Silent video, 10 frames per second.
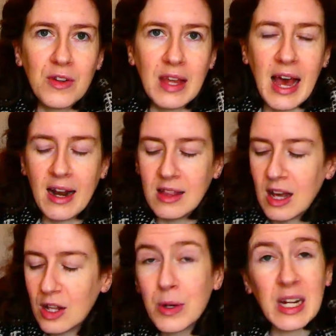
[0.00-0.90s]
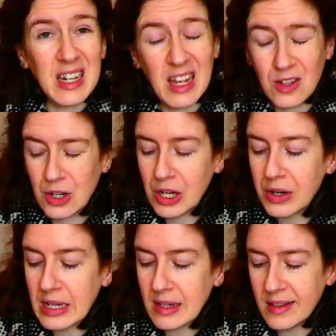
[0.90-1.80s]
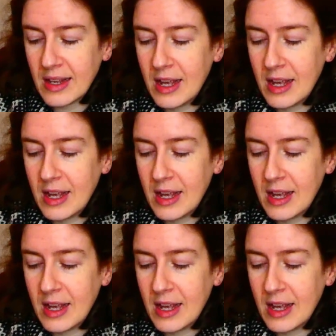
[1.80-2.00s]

the hat and the colorwork, in case you're curious.